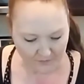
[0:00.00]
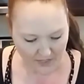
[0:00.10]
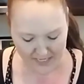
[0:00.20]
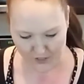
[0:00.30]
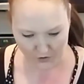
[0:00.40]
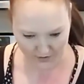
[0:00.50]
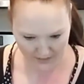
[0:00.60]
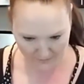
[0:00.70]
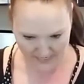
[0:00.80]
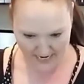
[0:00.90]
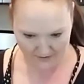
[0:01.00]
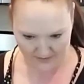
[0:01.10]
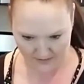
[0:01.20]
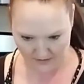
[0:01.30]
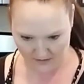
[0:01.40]
And I don't think I'm going to have
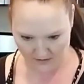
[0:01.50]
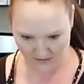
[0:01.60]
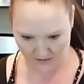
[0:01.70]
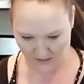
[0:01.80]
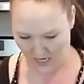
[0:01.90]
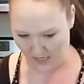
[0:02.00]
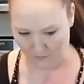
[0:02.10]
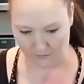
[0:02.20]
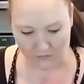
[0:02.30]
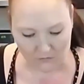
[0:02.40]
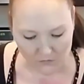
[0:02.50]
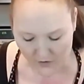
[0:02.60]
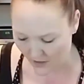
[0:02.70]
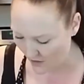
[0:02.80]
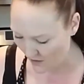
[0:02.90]
to,
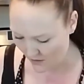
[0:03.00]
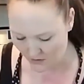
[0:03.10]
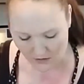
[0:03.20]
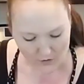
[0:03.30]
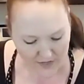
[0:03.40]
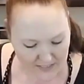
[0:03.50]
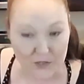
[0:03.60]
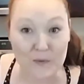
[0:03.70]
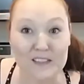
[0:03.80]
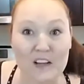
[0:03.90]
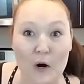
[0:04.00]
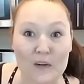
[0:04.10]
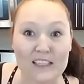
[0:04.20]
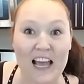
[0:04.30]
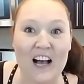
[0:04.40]
oh, that's going
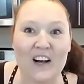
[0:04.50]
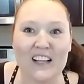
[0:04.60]
already down.